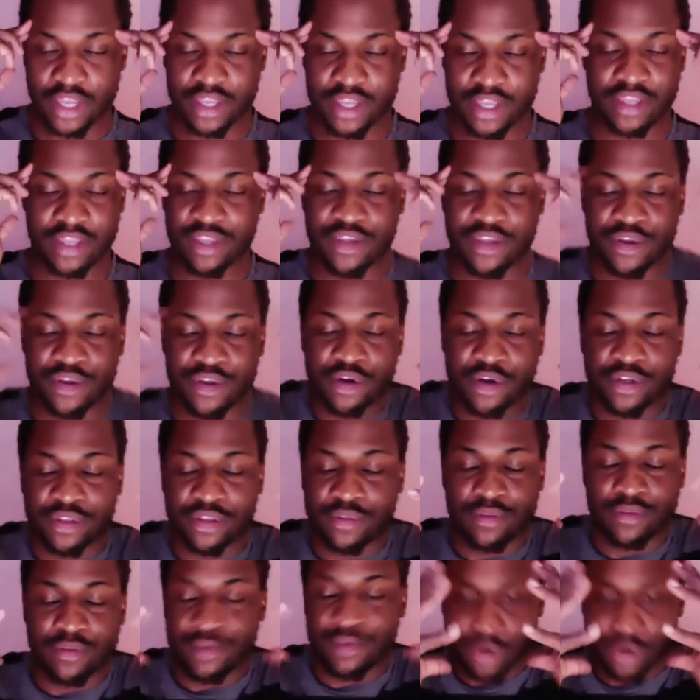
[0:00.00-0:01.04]

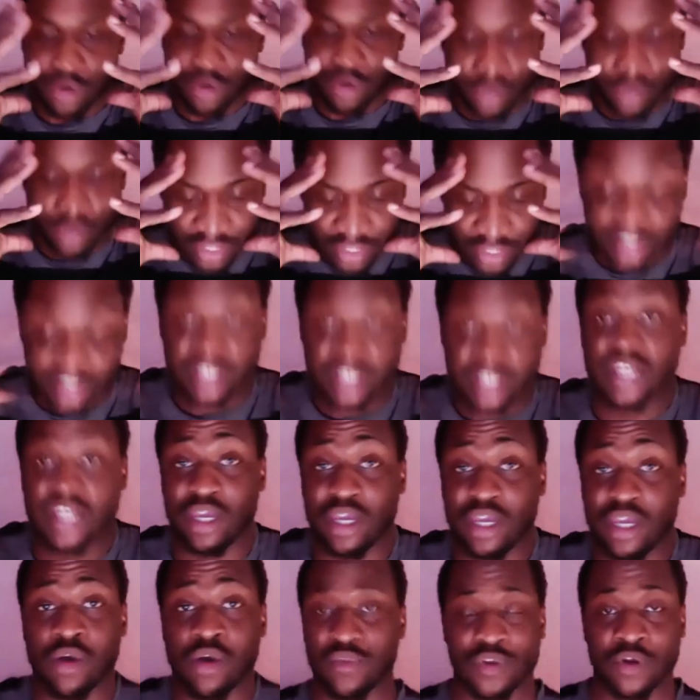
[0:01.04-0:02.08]
you're the
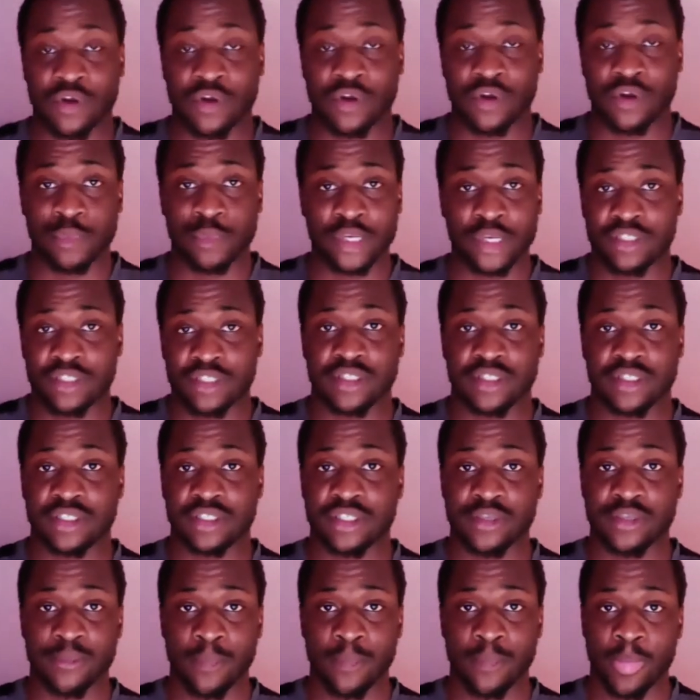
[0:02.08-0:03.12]
CEO of your own
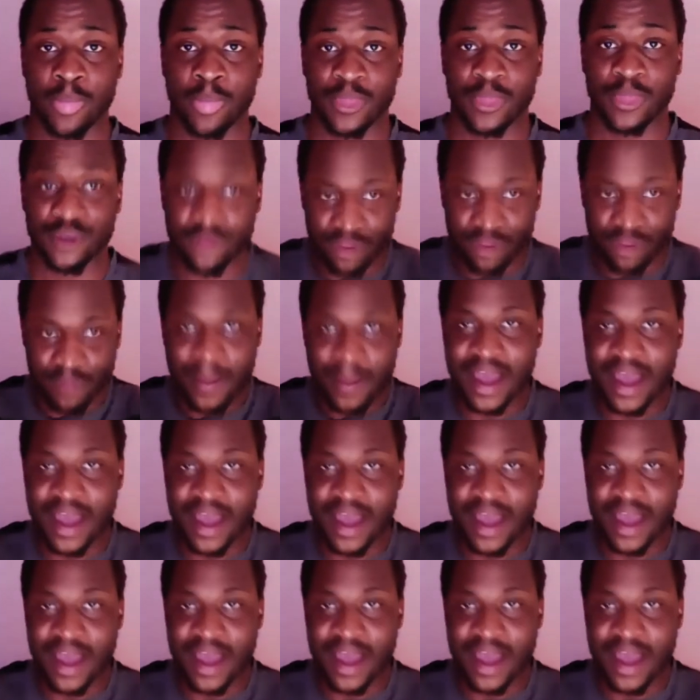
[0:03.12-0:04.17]
business. You're the
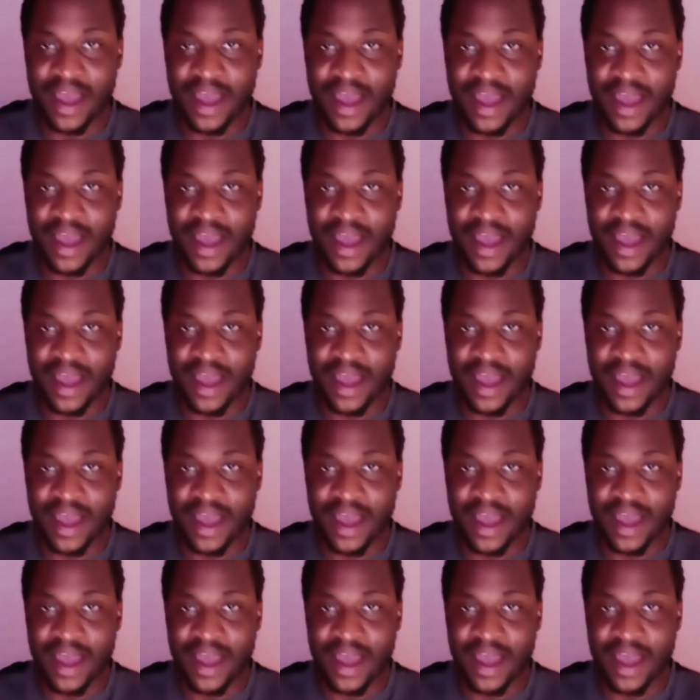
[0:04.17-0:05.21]
mastermind,
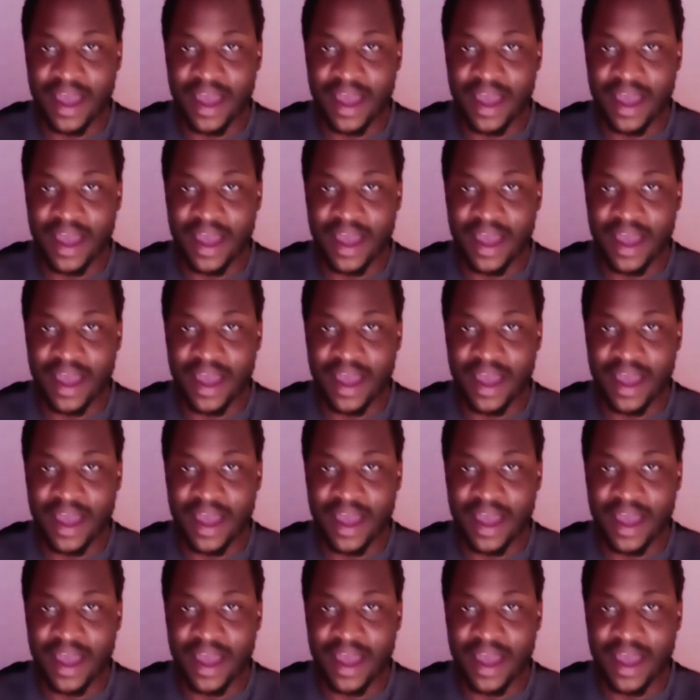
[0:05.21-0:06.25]
right? You're the
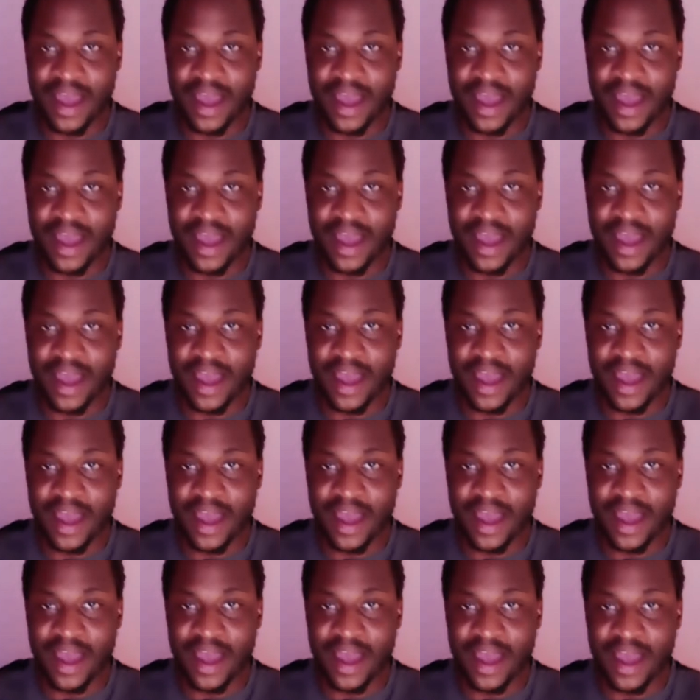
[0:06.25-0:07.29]
mastermind. You're the one
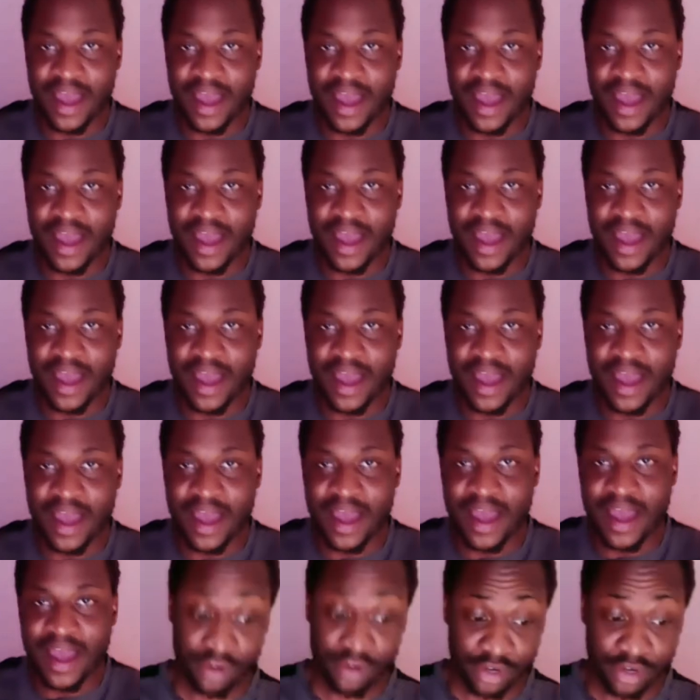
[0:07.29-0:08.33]
who decides
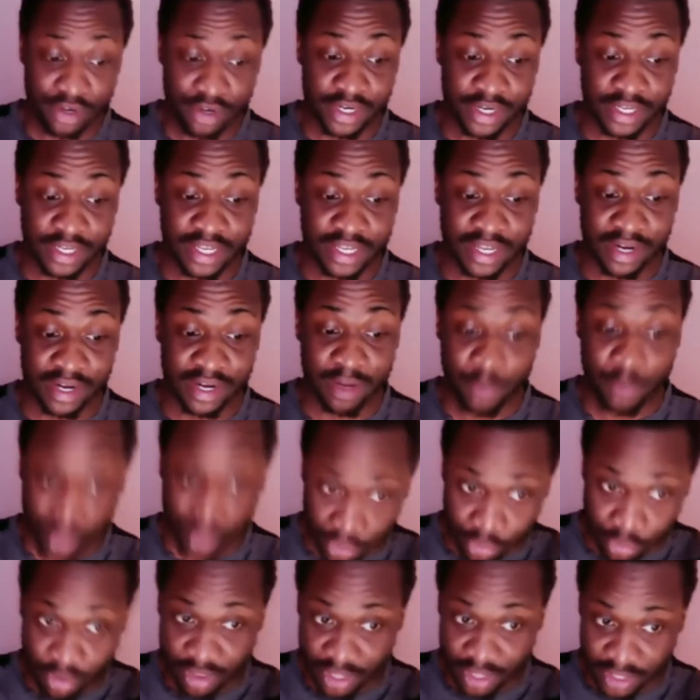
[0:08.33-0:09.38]
whether you're going to get up and
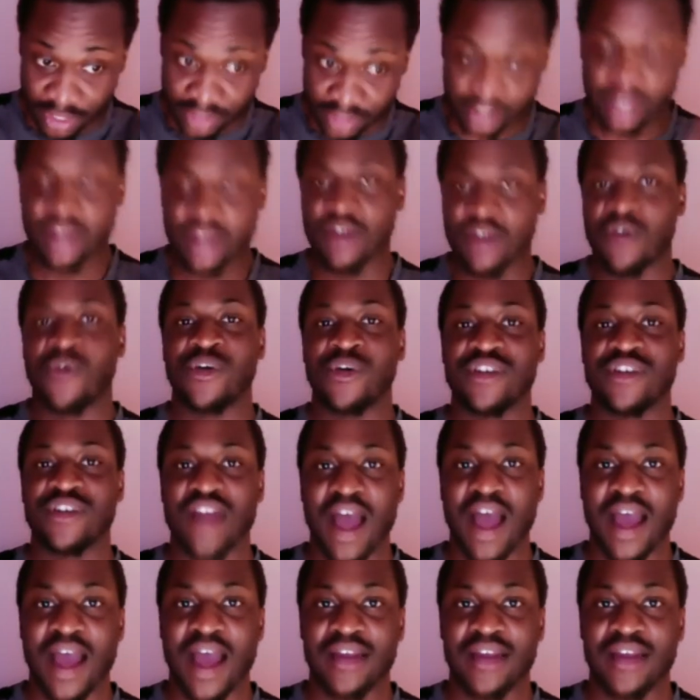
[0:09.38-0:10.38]
do this or not.